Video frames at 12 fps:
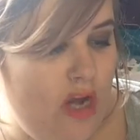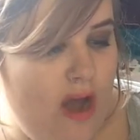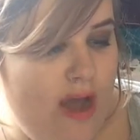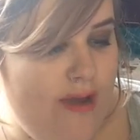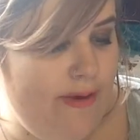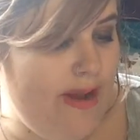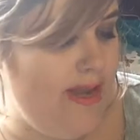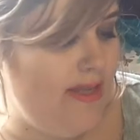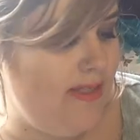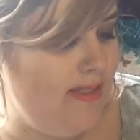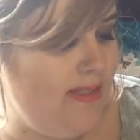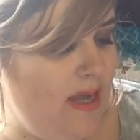
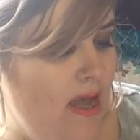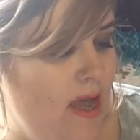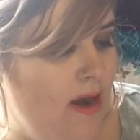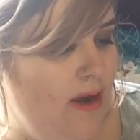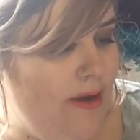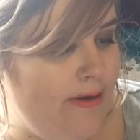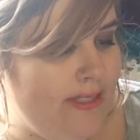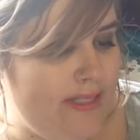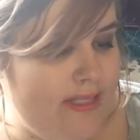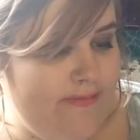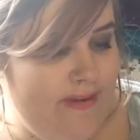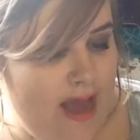iris,
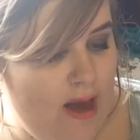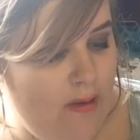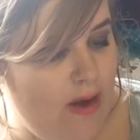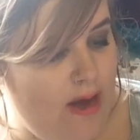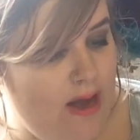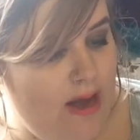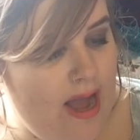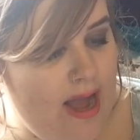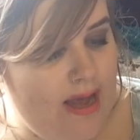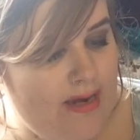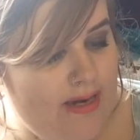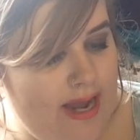lotus flower,
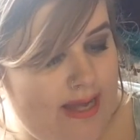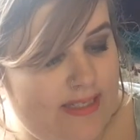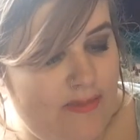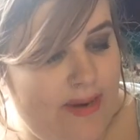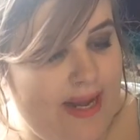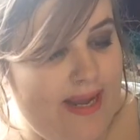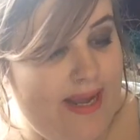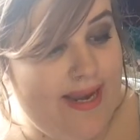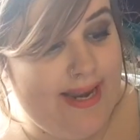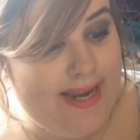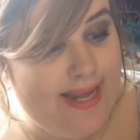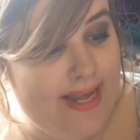and Casablanca
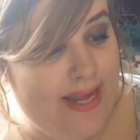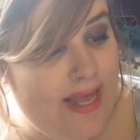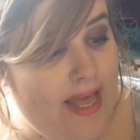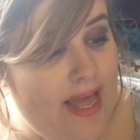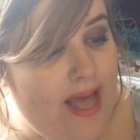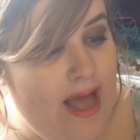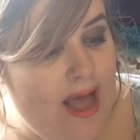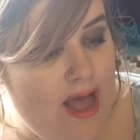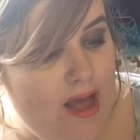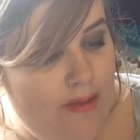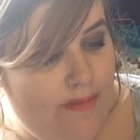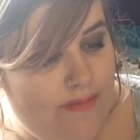lily.
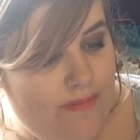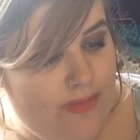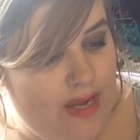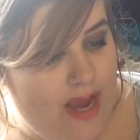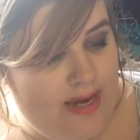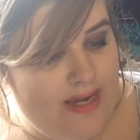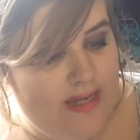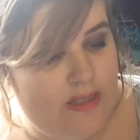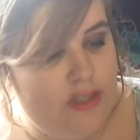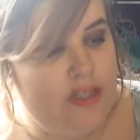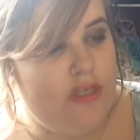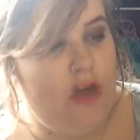And
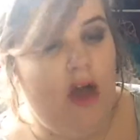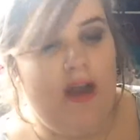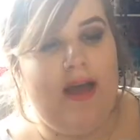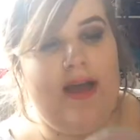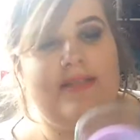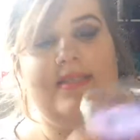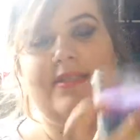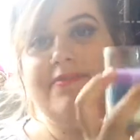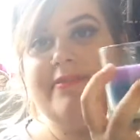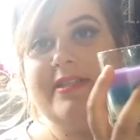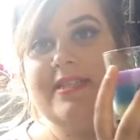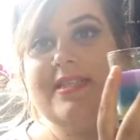each colour has a
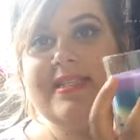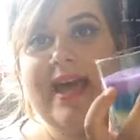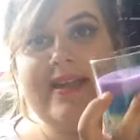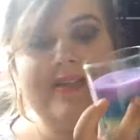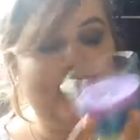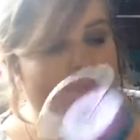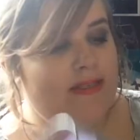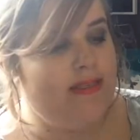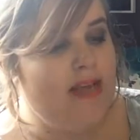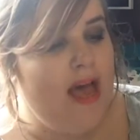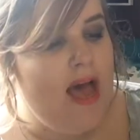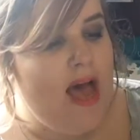different scent.
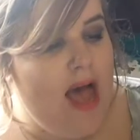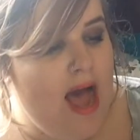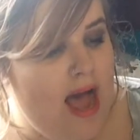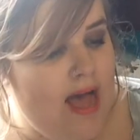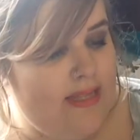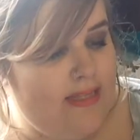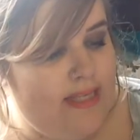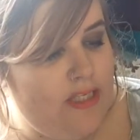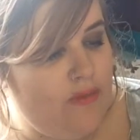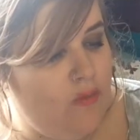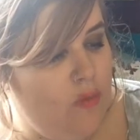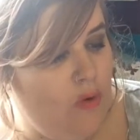And
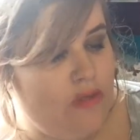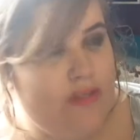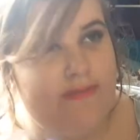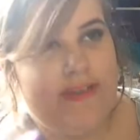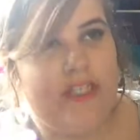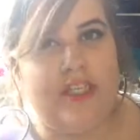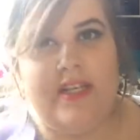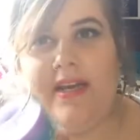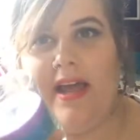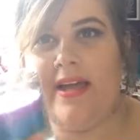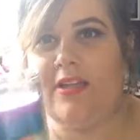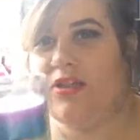this was originally
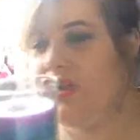like